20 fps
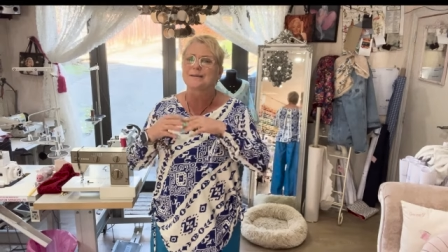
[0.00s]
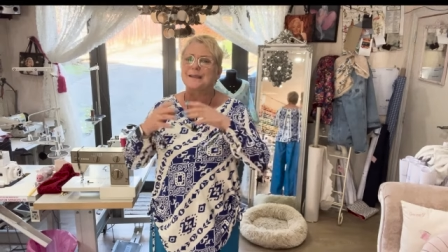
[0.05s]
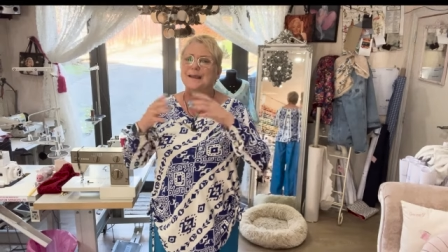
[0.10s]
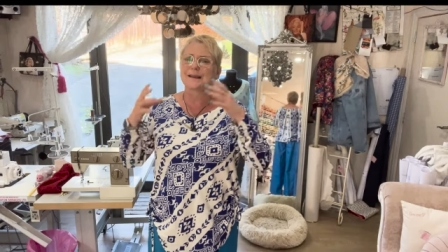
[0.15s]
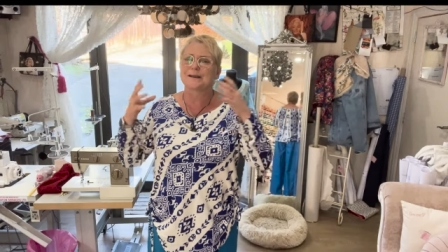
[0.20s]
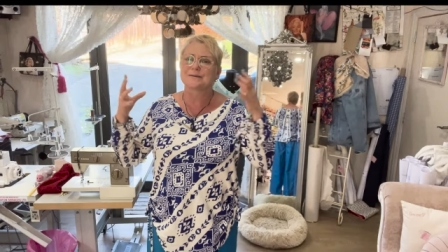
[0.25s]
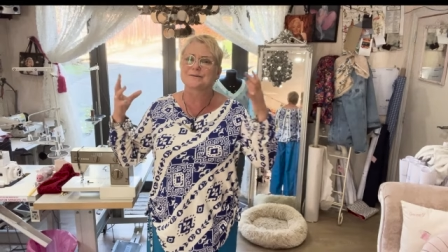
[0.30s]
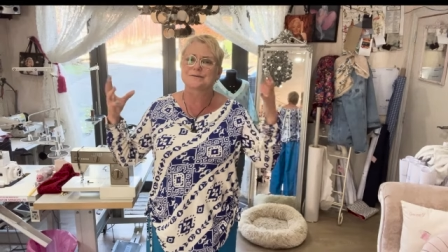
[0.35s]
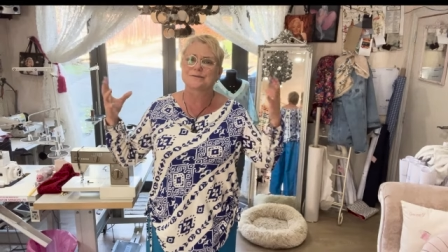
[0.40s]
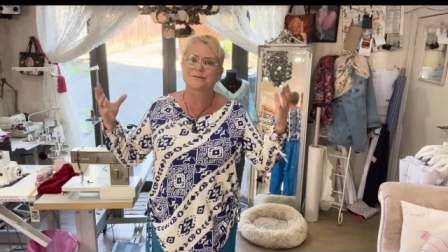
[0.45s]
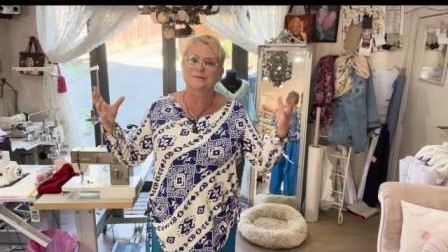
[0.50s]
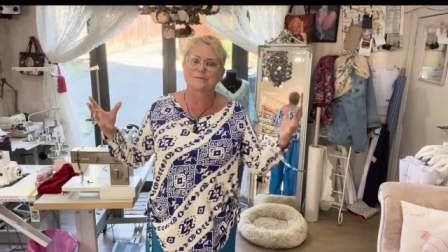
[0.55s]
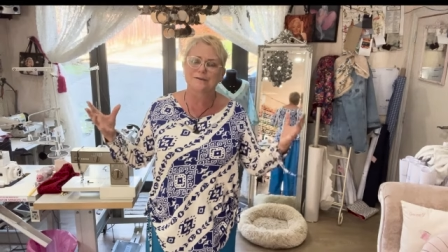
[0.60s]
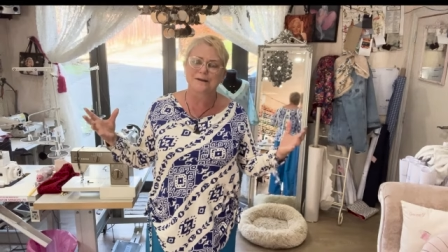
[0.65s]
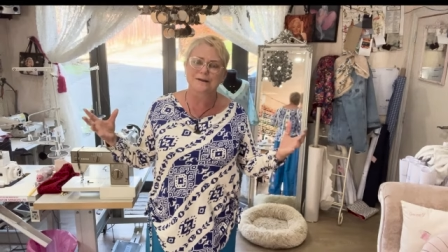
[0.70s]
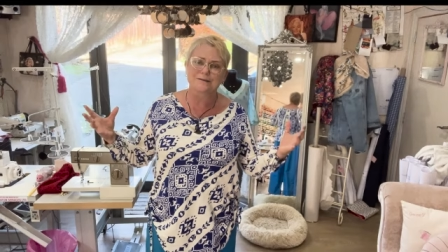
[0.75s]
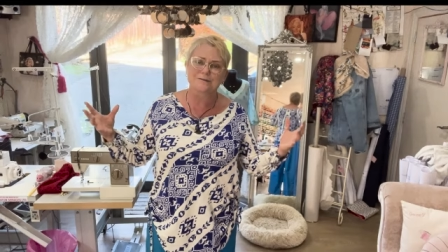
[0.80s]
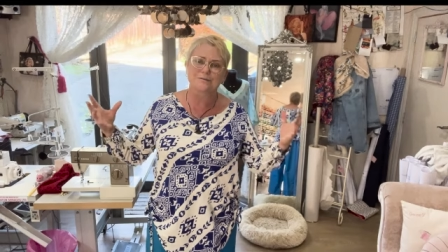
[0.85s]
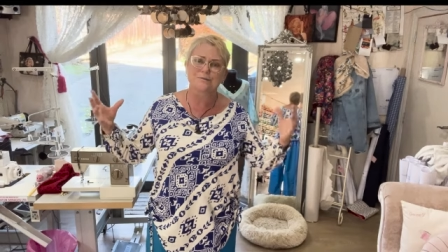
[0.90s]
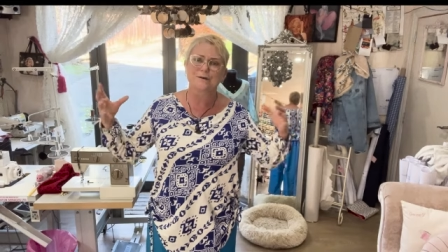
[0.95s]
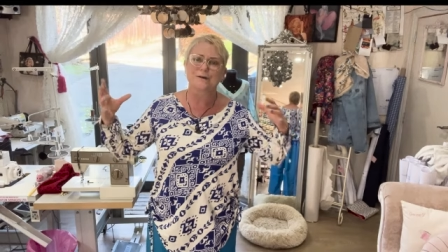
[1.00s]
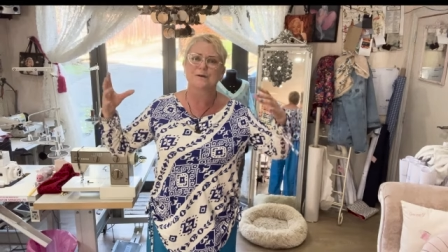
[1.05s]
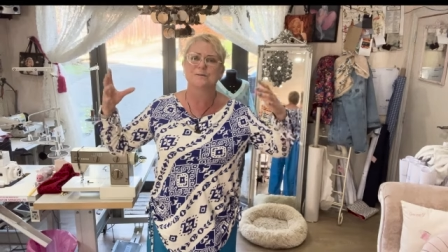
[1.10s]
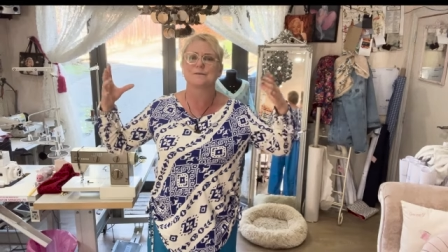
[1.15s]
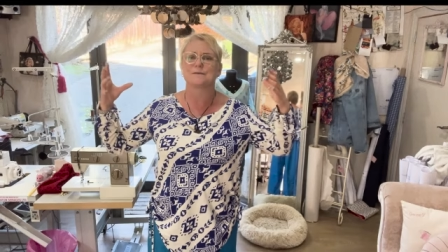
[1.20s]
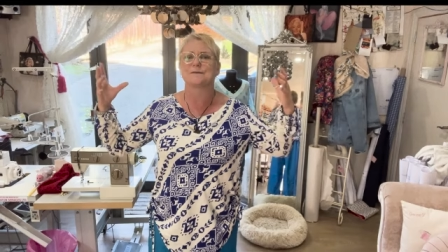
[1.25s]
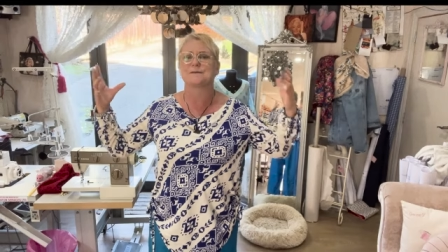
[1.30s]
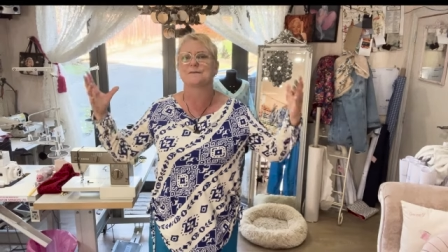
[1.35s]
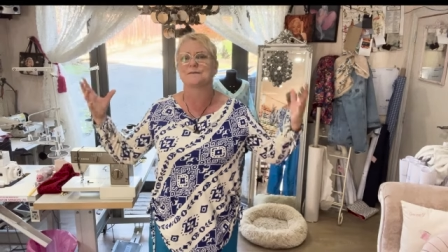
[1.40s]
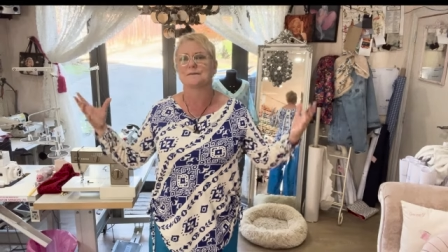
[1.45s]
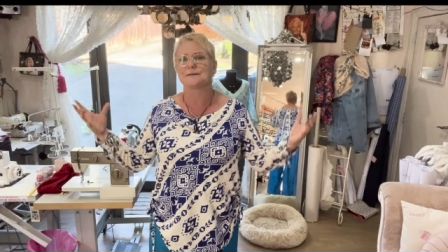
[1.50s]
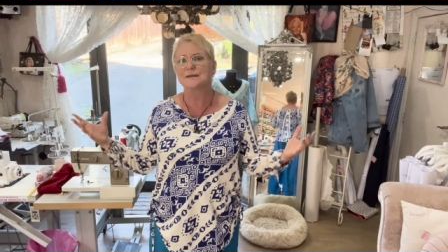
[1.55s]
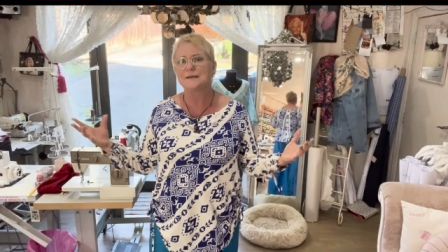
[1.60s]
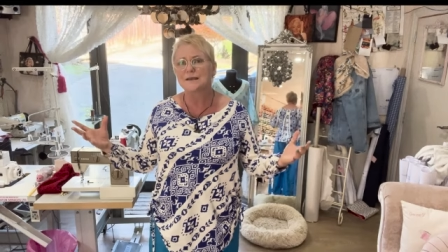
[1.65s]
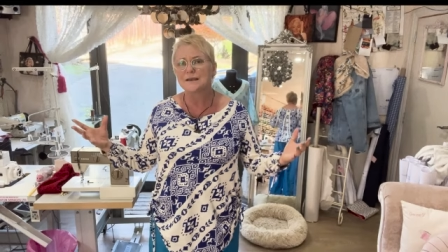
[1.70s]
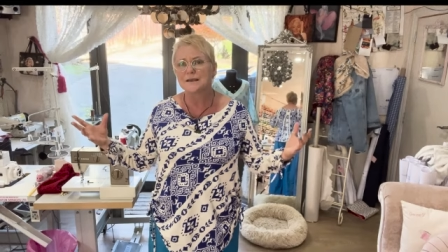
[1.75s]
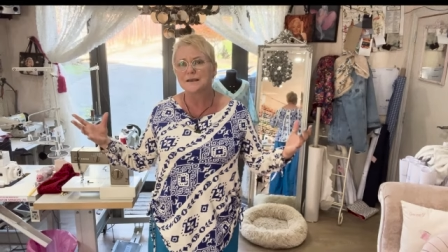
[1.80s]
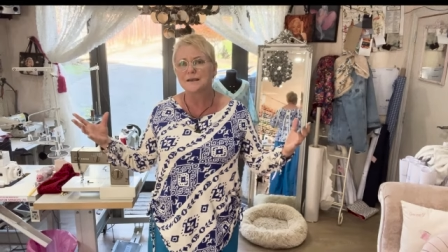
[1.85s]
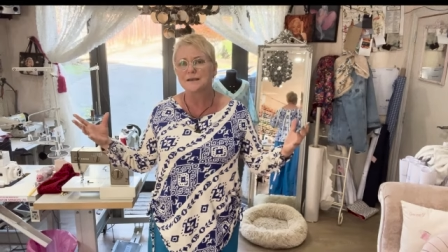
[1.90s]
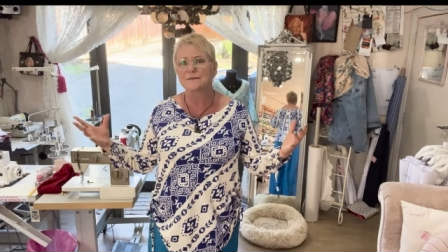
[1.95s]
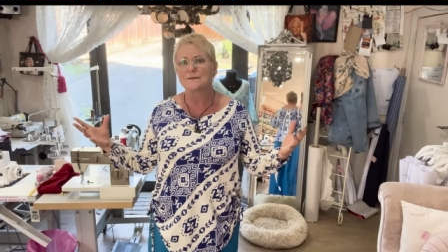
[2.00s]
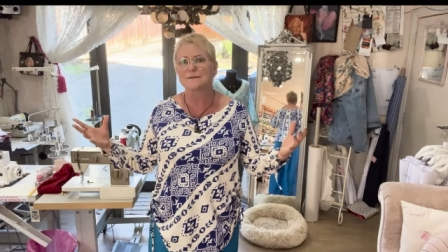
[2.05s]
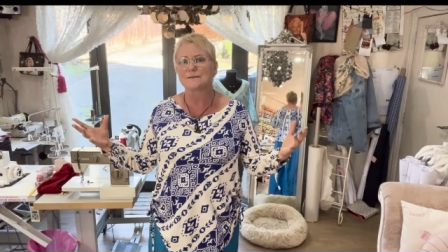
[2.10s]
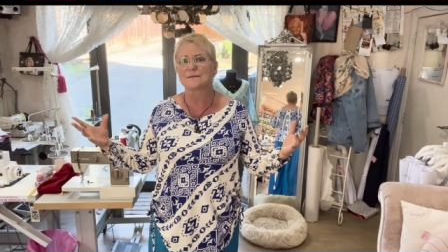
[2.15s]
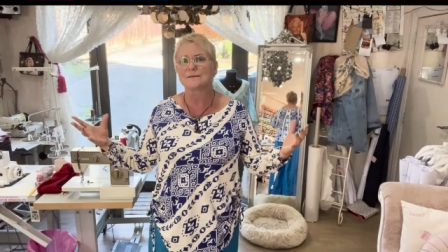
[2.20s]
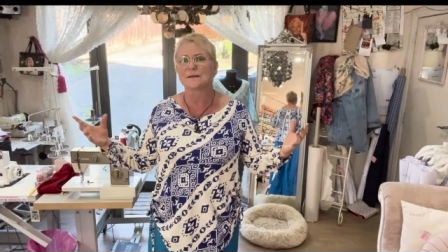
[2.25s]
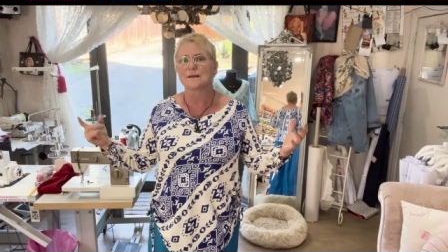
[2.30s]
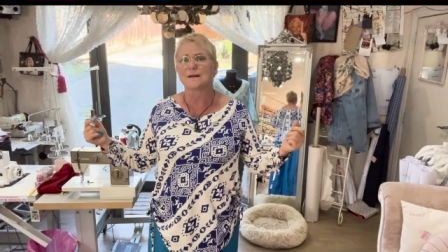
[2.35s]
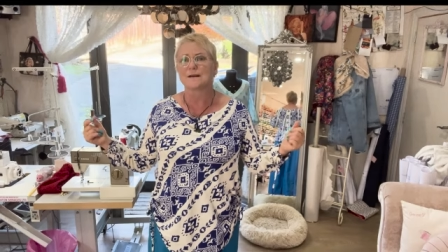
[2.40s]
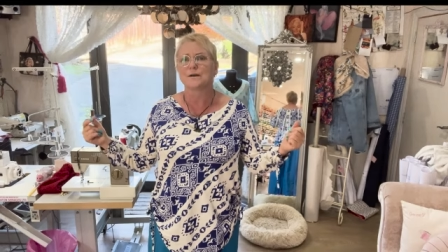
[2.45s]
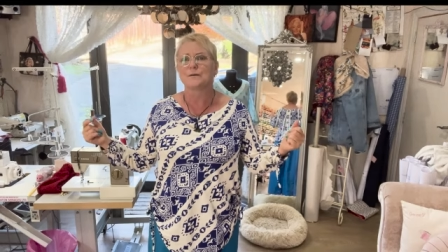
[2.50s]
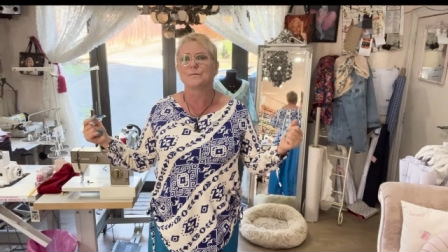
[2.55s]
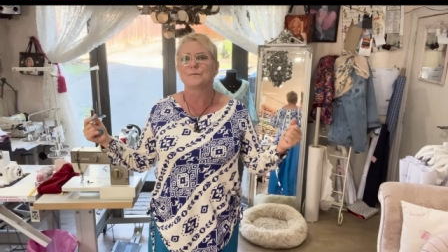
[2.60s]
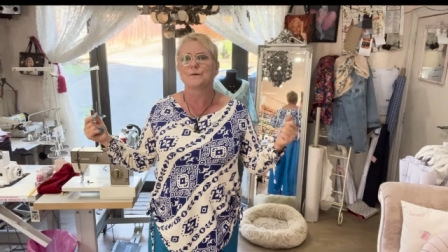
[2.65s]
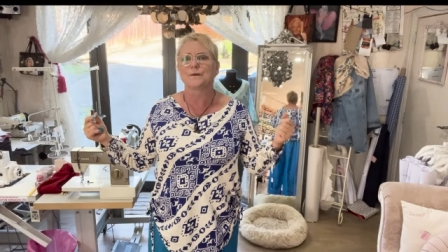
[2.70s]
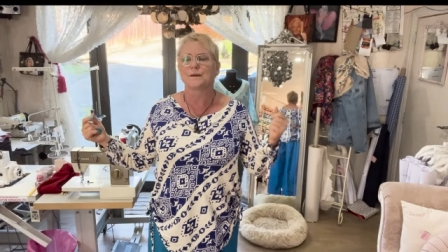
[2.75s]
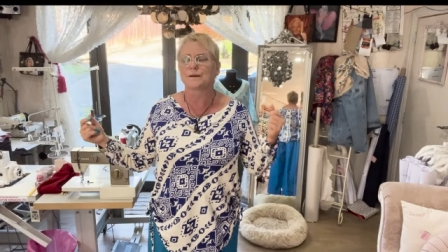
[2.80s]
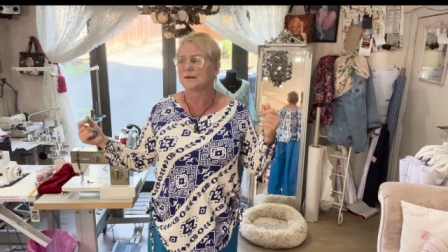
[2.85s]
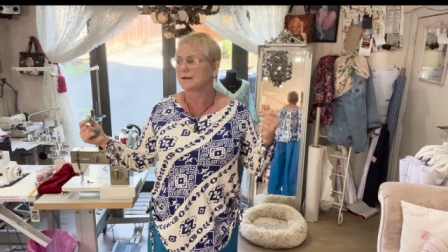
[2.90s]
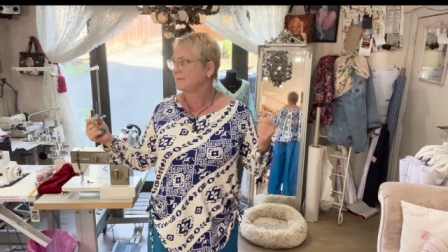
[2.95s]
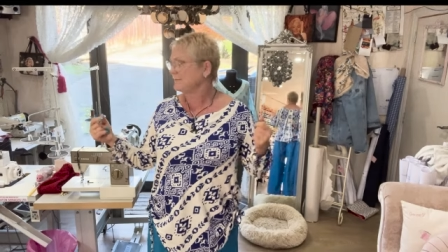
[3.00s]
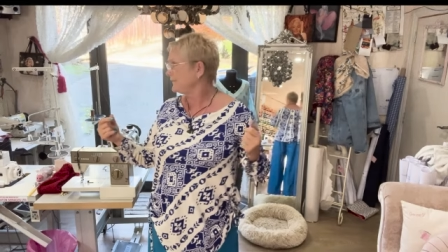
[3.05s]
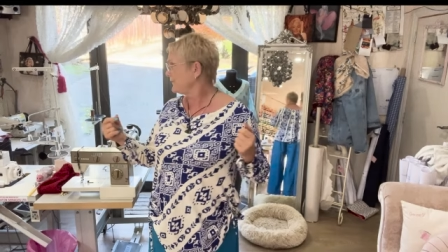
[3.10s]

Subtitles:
that into a ready-to-wear with sleeves, with knit